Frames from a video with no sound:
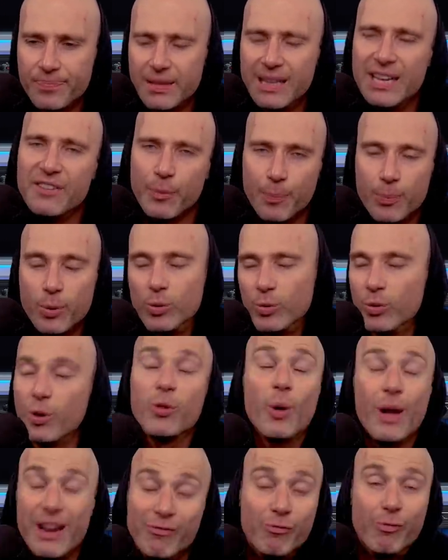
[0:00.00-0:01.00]
Liverpool,
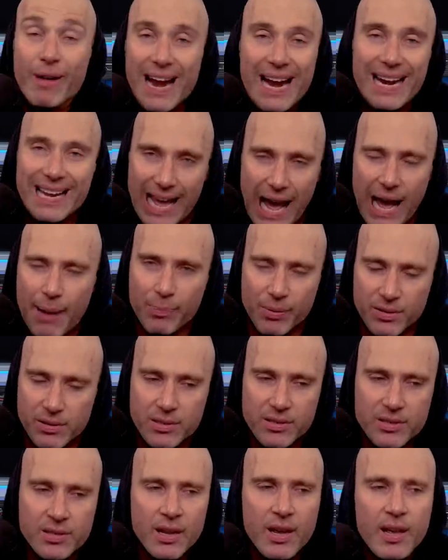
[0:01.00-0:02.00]
although it rarely
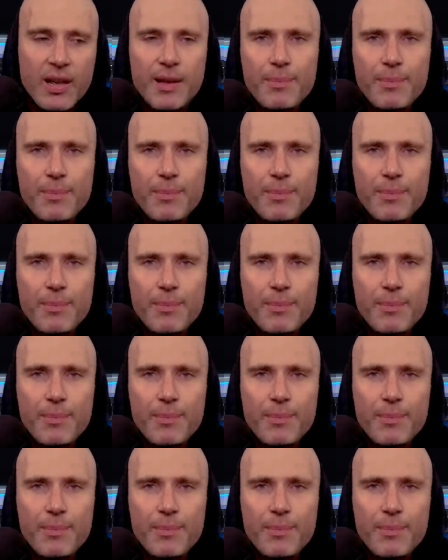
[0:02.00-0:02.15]
happens,